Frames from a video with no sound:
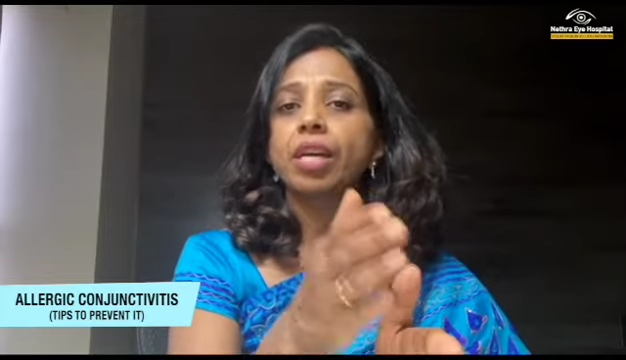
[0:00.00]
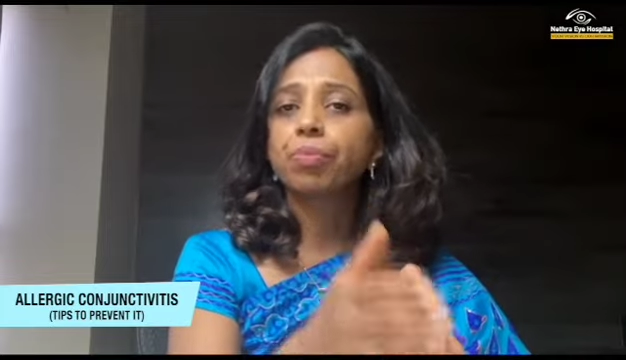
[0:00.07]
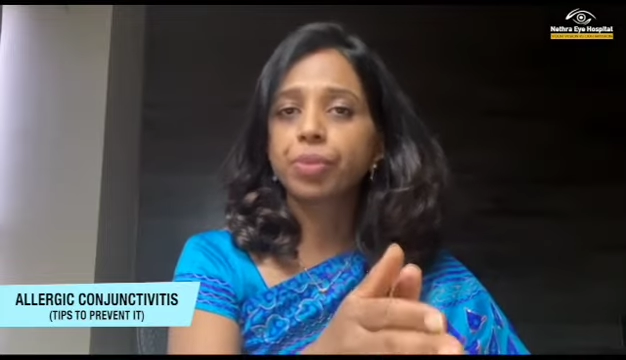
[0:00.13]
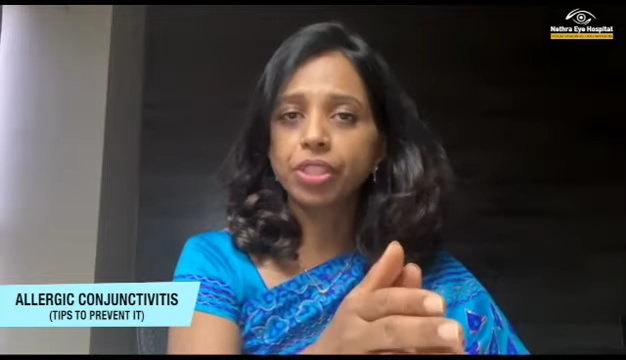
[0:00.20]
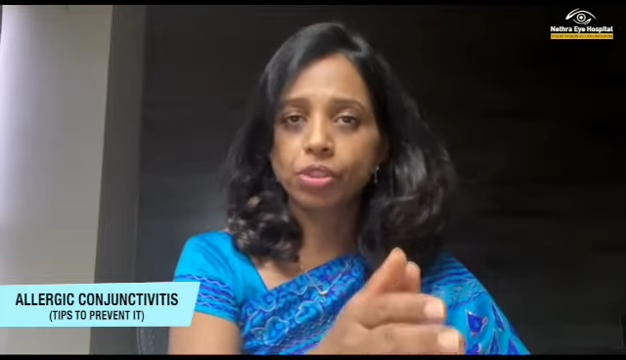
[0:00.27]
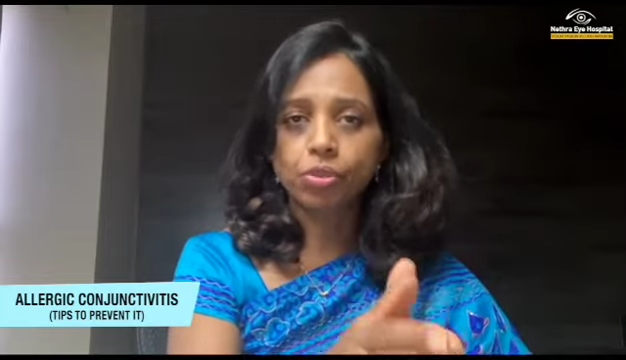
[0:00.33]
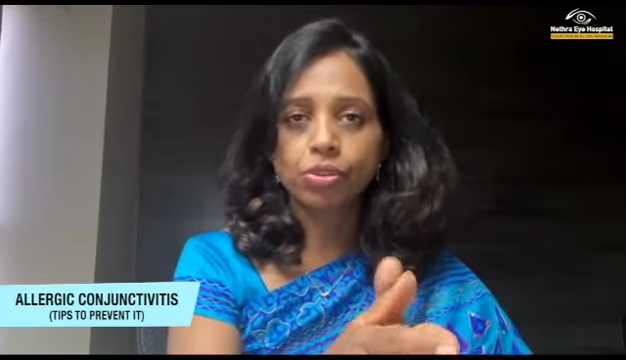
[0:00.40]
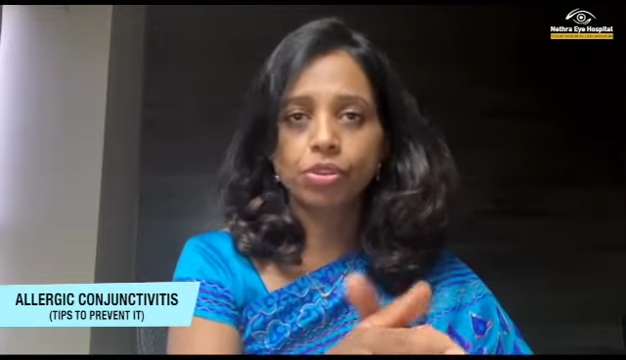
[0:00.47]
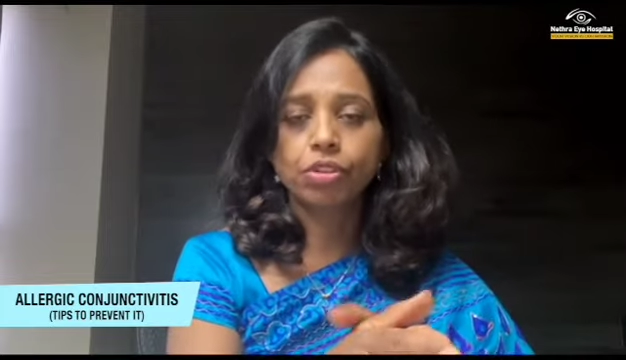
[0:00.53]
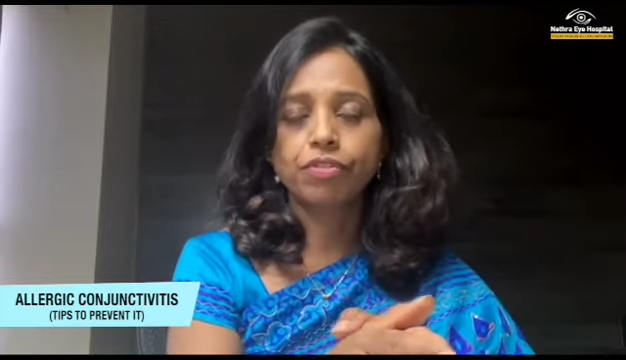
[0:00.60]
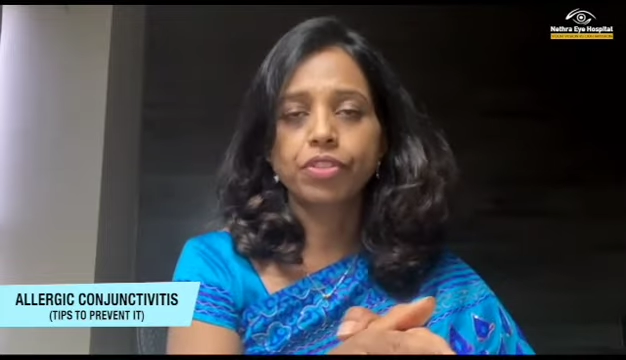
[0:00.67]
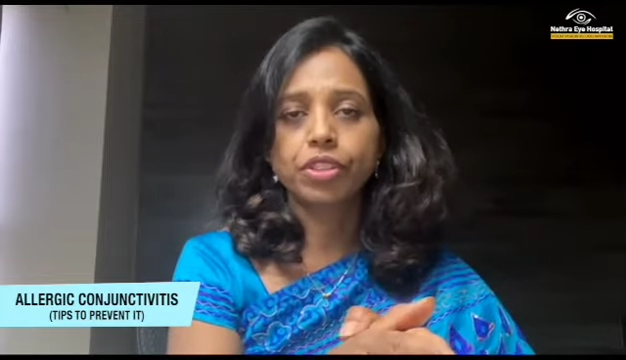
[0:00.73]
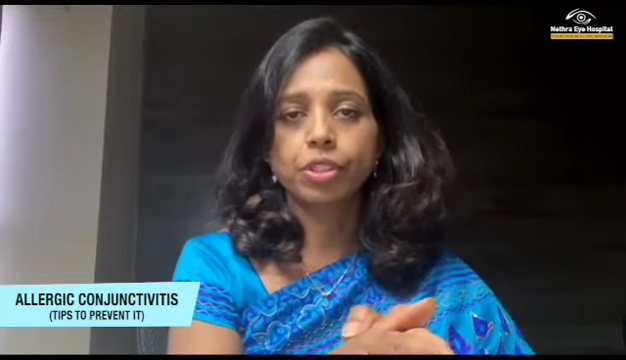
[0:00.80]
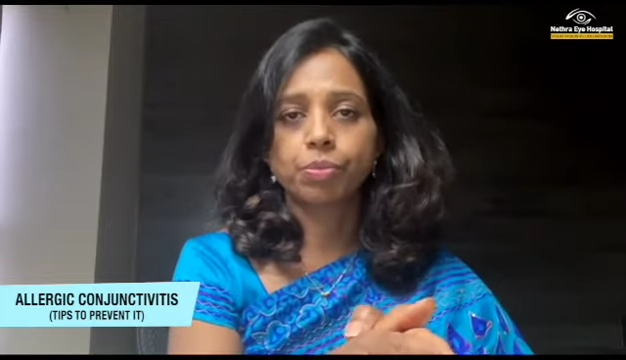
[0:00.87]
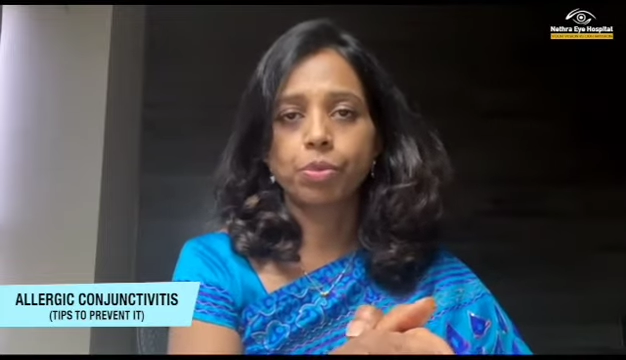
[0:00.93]
episodes
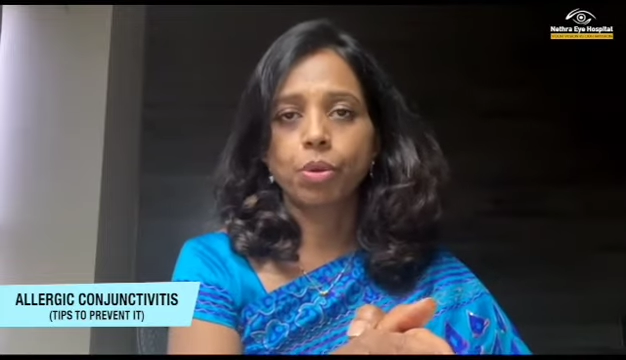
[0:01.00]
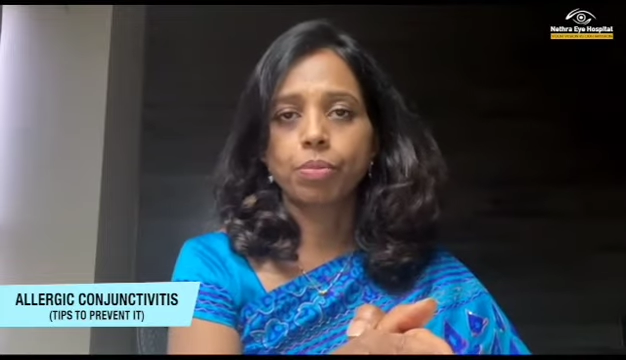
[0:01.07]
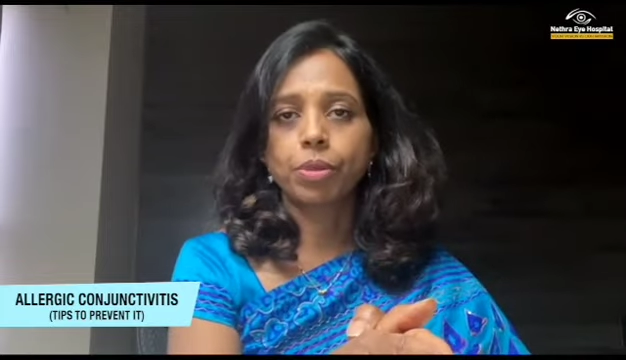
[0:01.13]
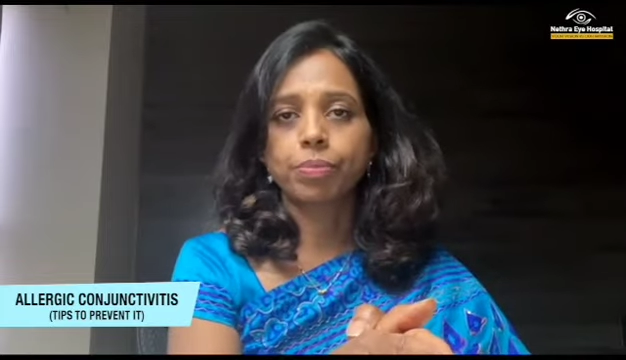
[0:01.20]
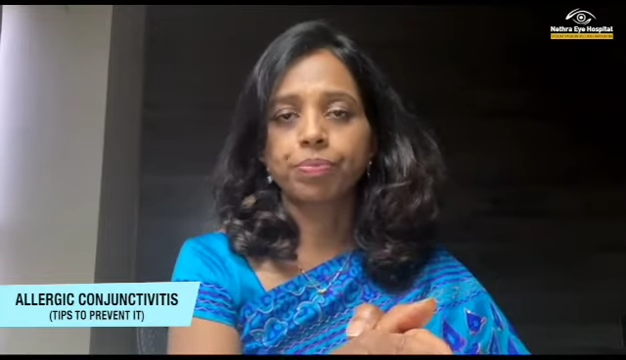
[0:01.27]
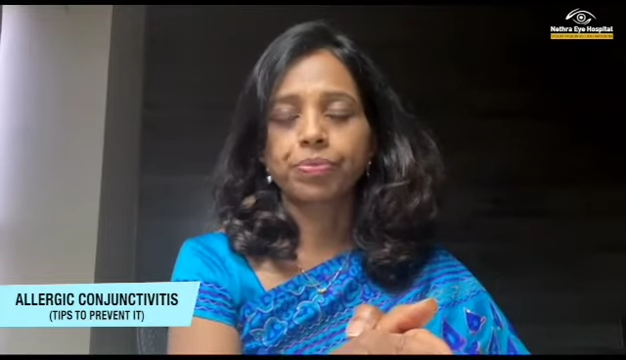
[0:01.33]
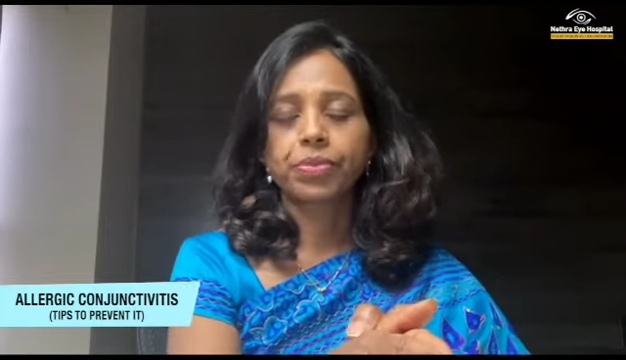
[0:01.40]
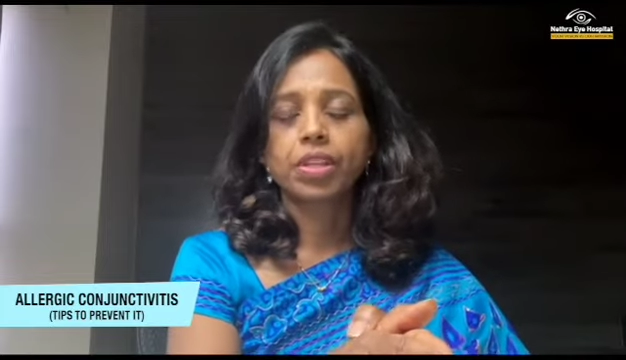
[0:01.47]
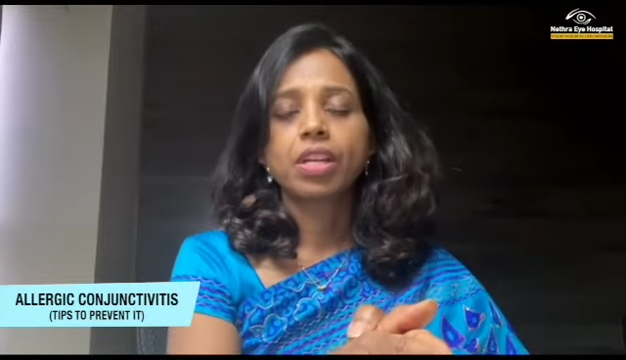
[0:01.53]
of this problem?